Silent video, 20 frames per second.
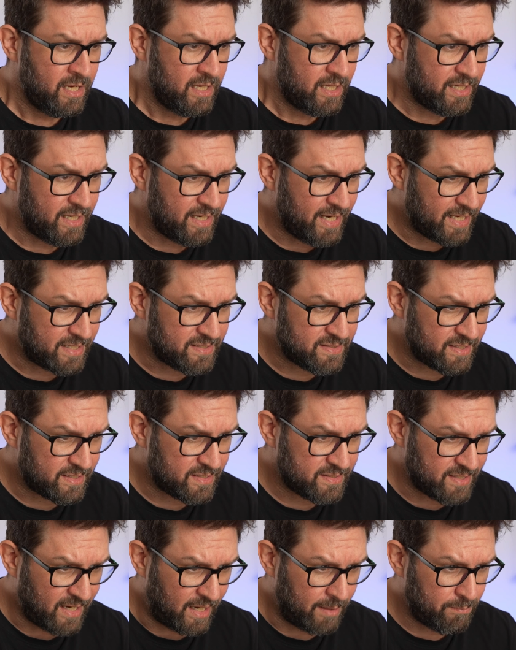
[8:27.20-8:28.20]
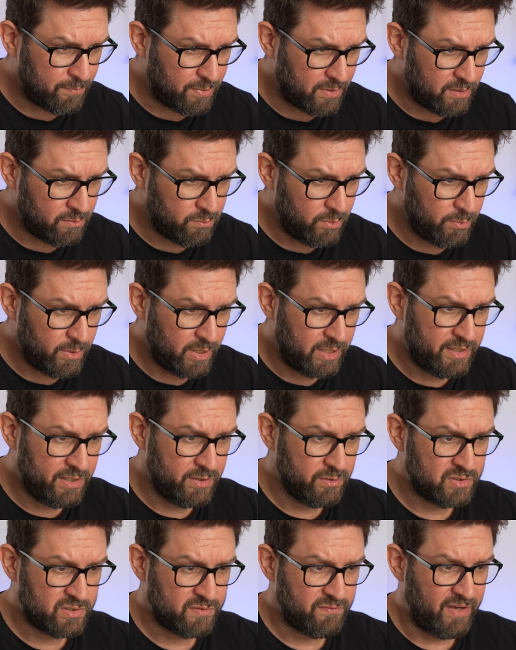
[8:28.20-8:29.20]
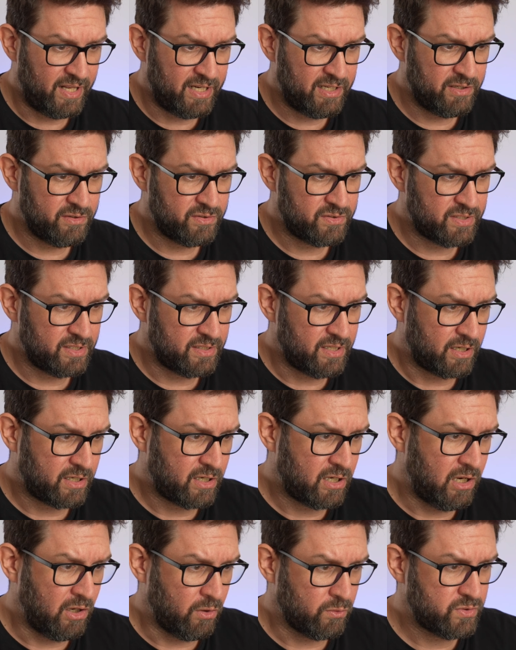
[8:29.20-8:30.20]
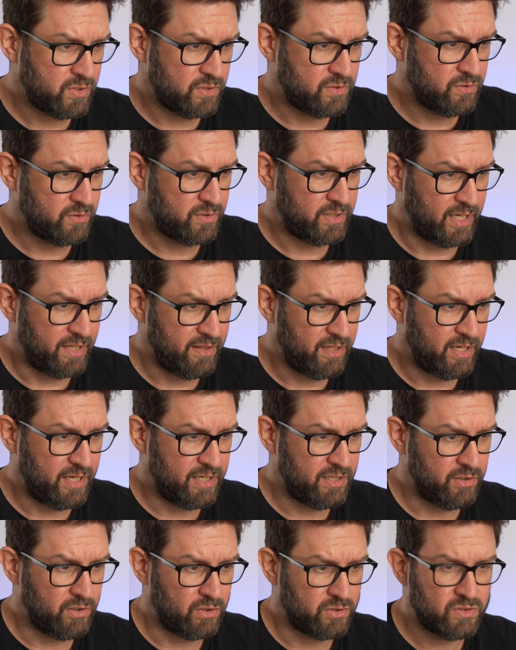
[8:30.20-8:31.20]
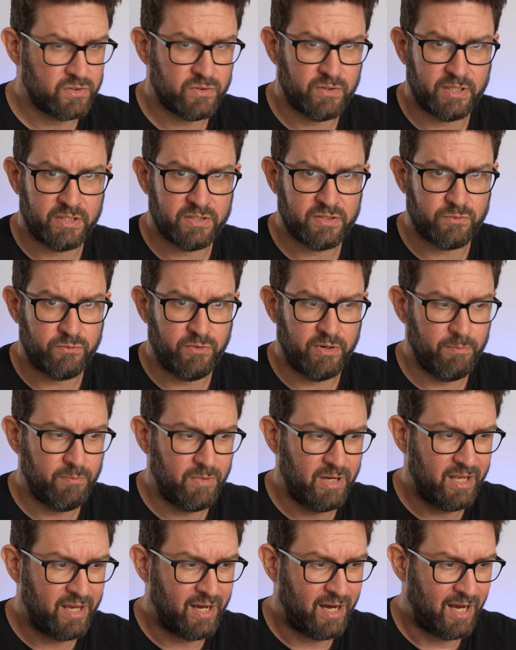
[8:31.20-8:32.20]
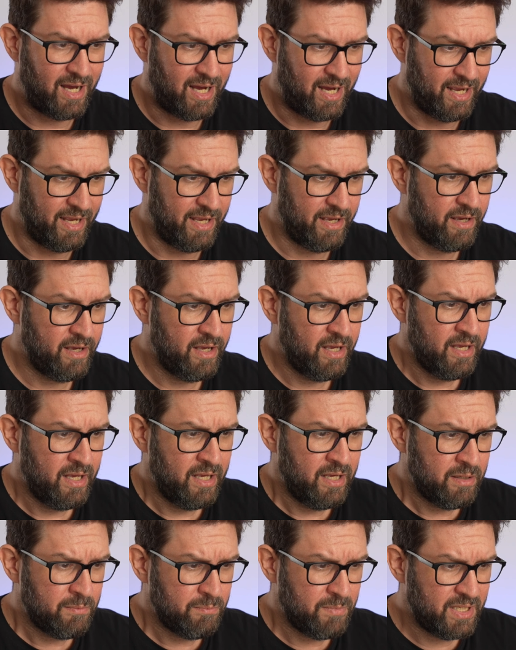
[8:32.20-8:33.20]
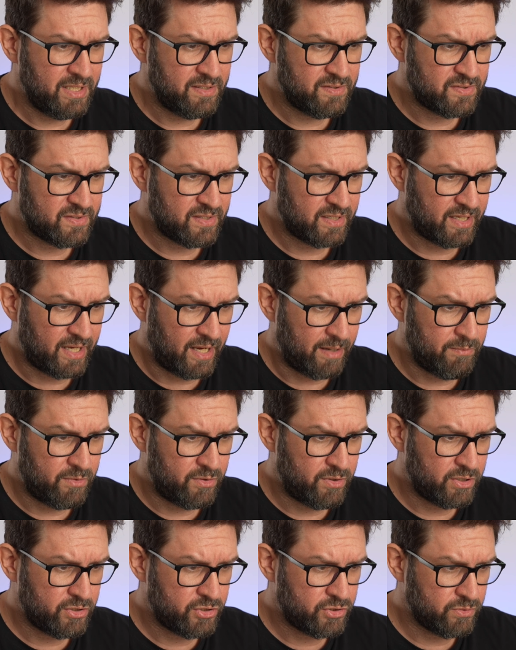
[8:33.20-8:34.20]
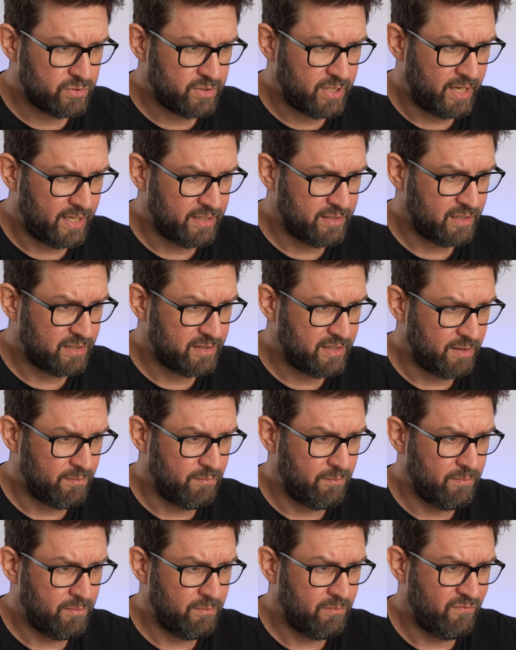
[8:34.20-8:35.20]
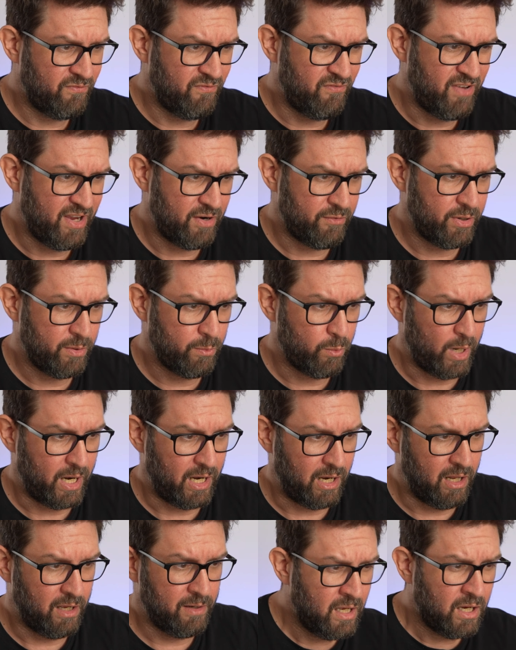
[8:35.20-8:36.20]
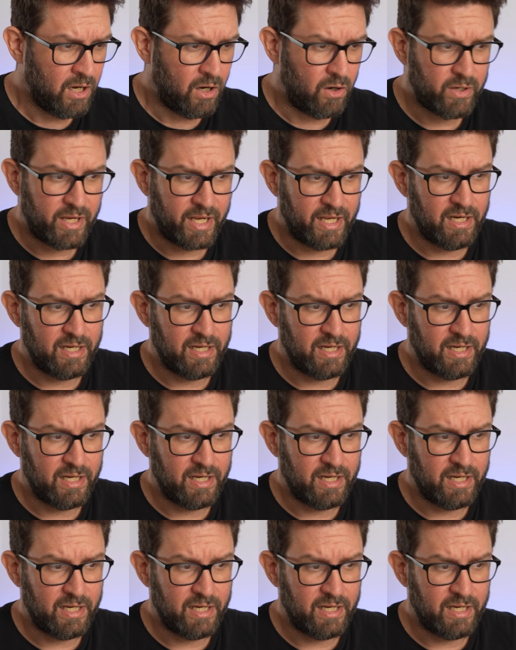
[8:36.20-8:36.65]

In the next example, we will use values that are closer together and not so extremely high. Means the camera should handle them very well. Okay,